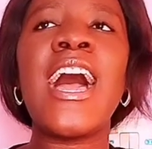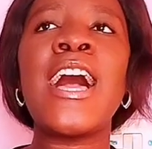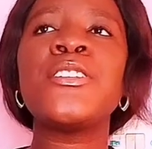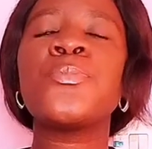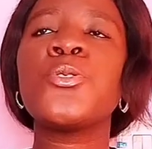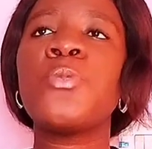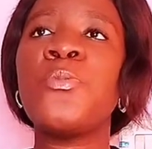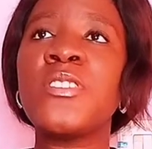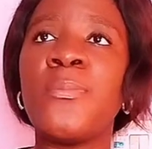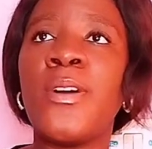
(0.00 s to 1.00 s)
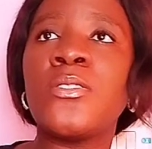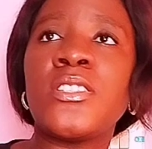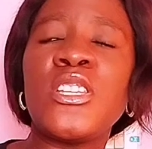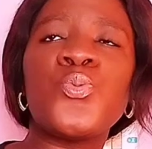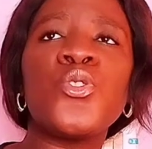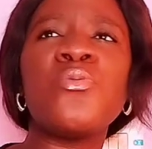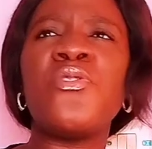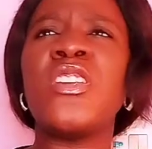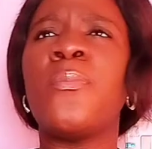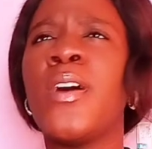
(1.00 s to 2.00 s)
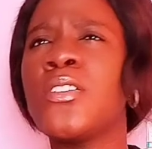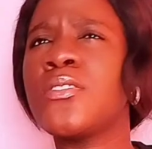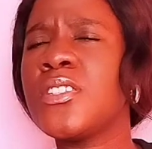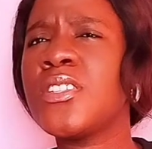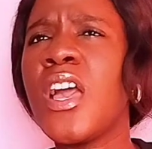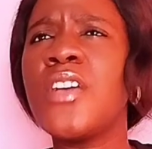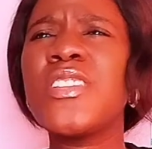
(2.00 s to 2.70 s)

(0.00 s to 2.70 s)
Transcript: I spoke to my mate about it, spoke to my friend about it.